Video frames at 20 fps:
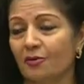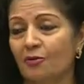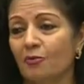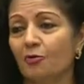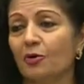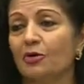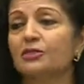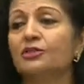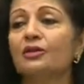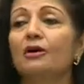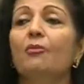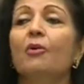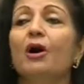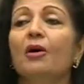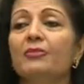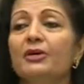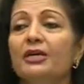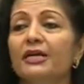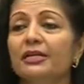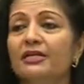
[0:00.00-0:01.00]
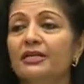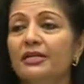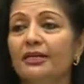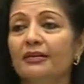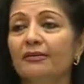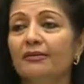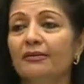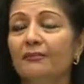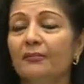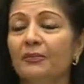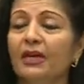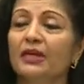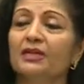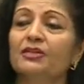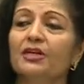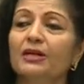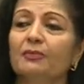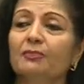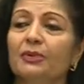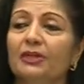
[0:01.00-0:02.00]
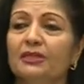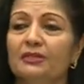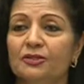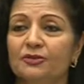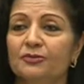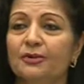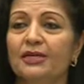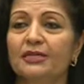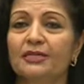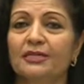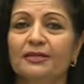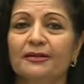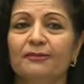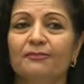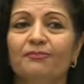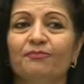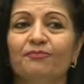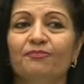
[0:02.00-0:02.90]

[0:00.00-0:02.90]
was commemorating Beijing+20.